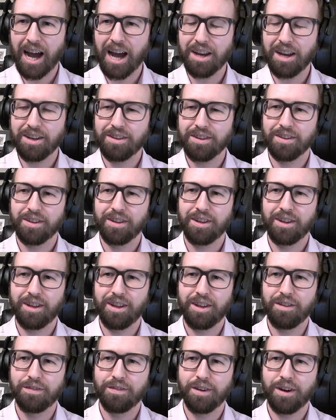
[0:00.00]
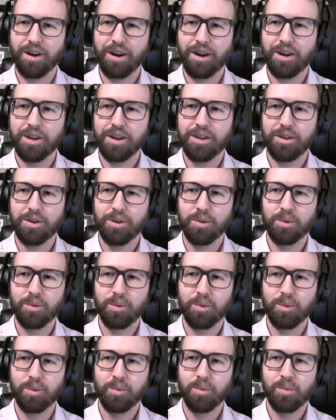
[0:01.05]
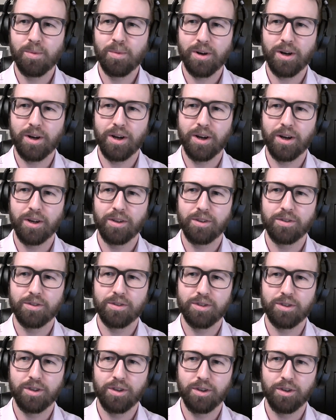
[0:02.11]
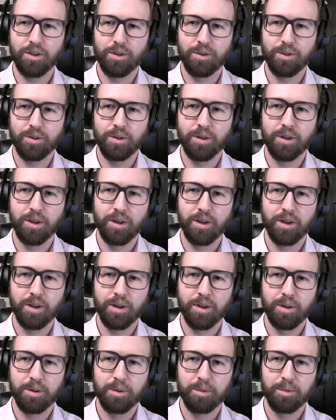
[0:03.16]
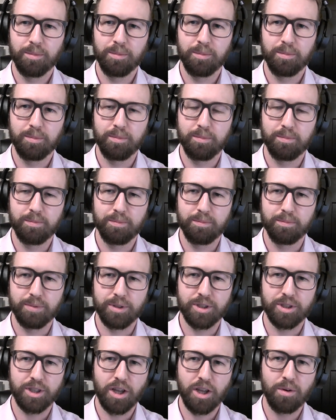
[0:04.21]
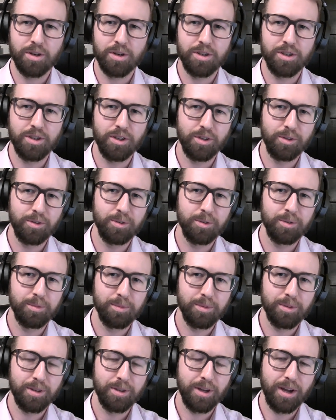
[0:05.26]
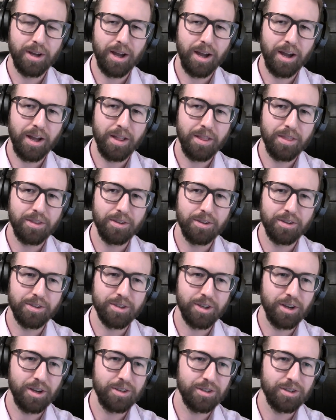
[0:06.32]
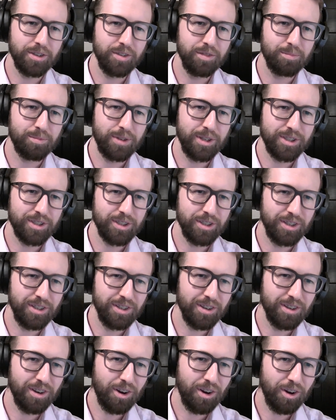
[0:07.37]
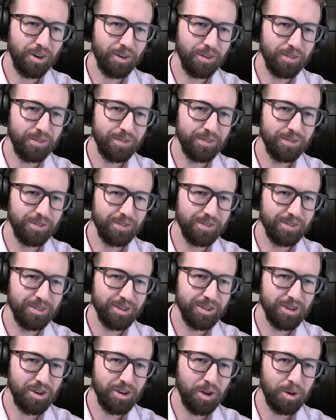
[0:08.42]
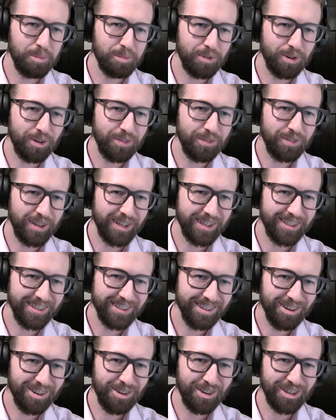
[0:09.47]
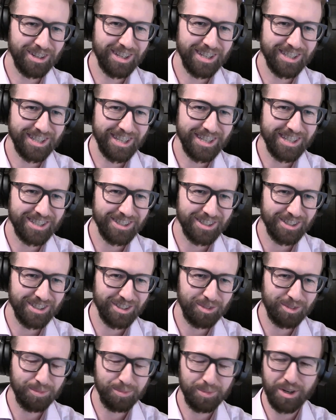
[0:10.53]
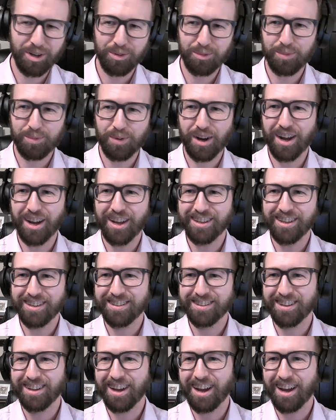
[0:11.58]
And if I were to bestow on you the title of president of non-profit organizations worldwide,